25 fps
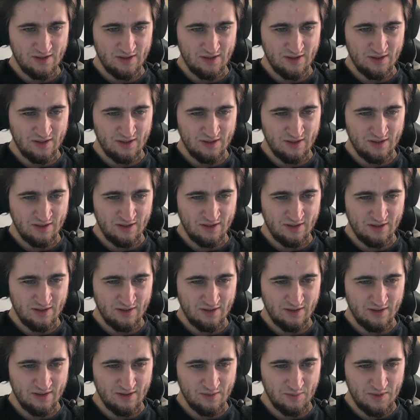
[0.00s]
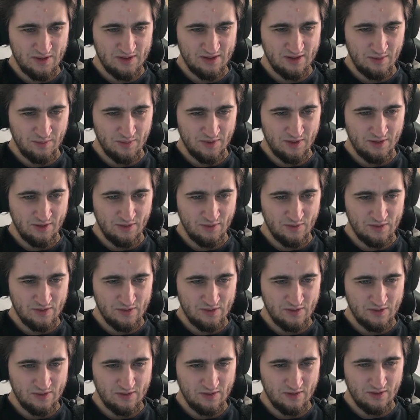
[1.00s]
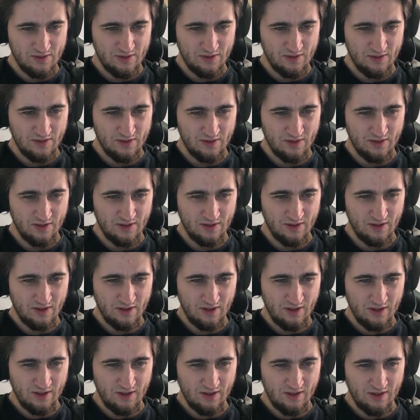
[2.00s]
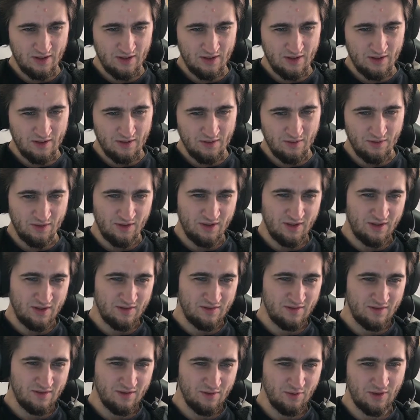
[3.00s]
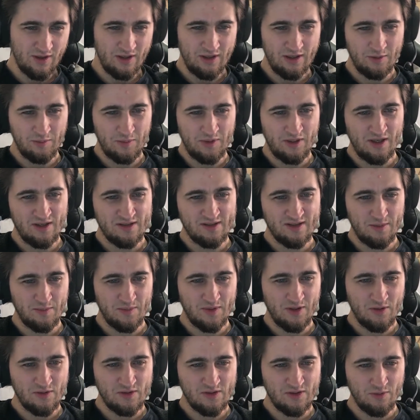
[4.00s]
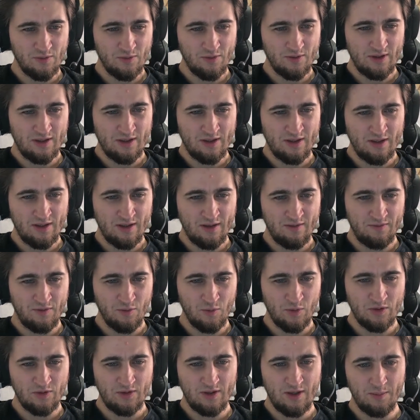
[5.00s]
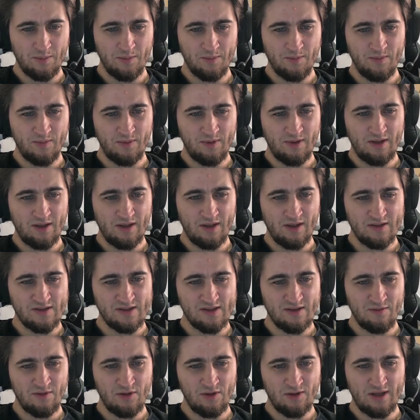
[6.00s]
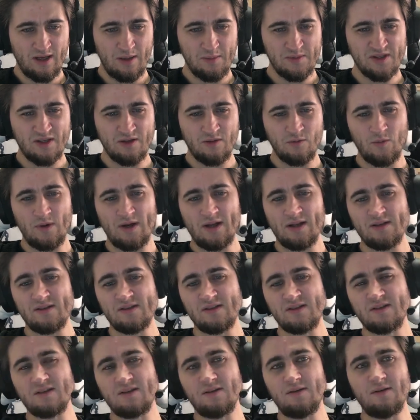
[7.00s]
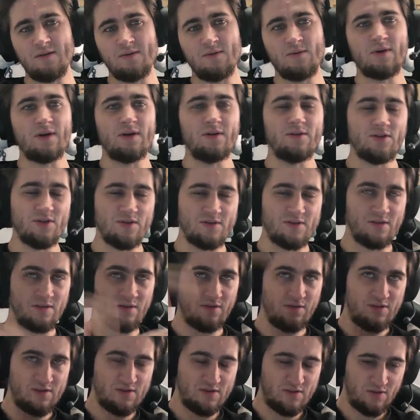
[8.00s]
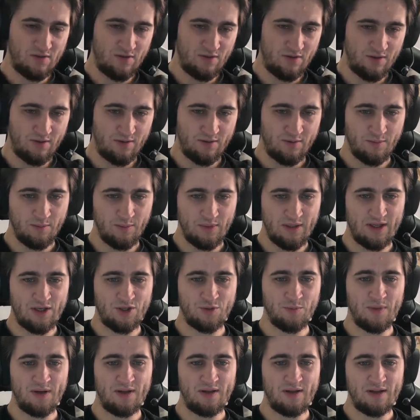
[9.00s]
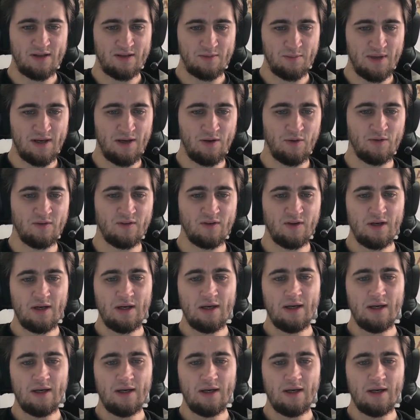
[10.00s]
Let me skip those. Or not. Okay, let me not skip those. So if you want to get several games at once, you can just increase your pledge by that amount.